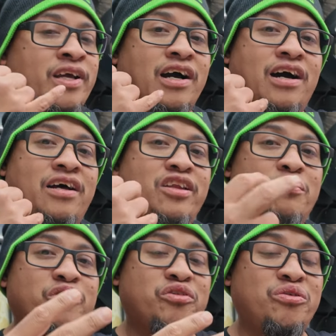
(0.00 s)
Uh,
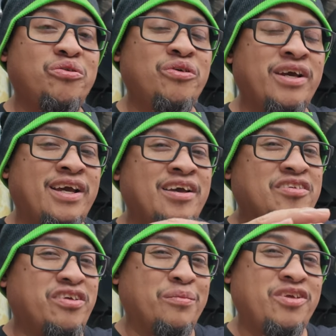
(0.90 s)
number two,
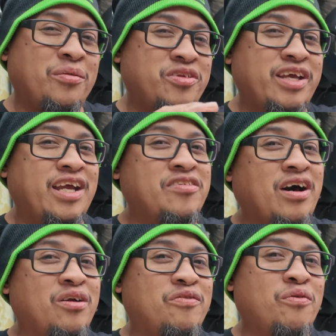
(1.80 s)
sometimes it gets
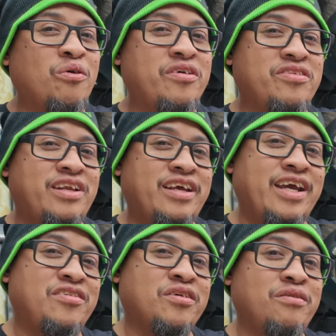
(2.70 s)
out of focus and it
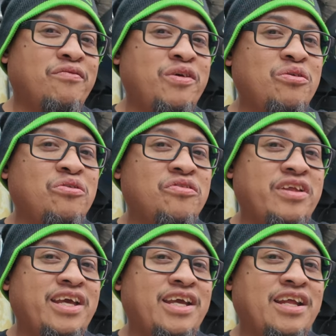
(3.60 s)
gets confused
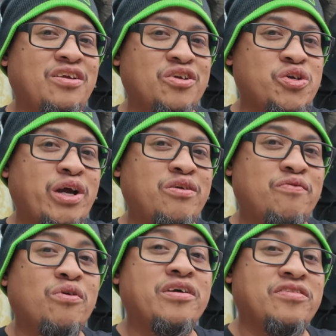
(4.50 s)
thinking you're trying to
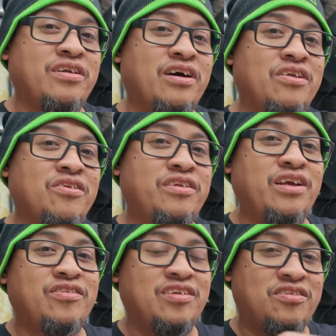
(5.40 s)
focus on other
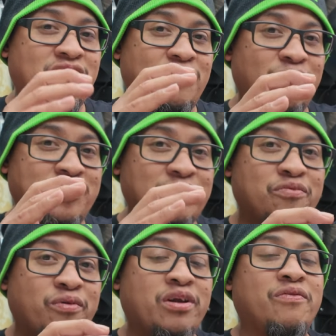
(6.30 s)
things instead of what's
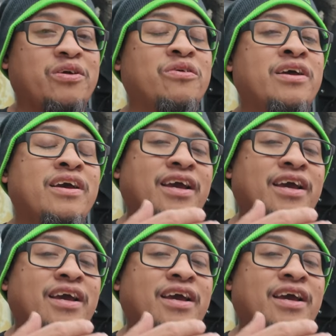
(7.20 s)
in front of you.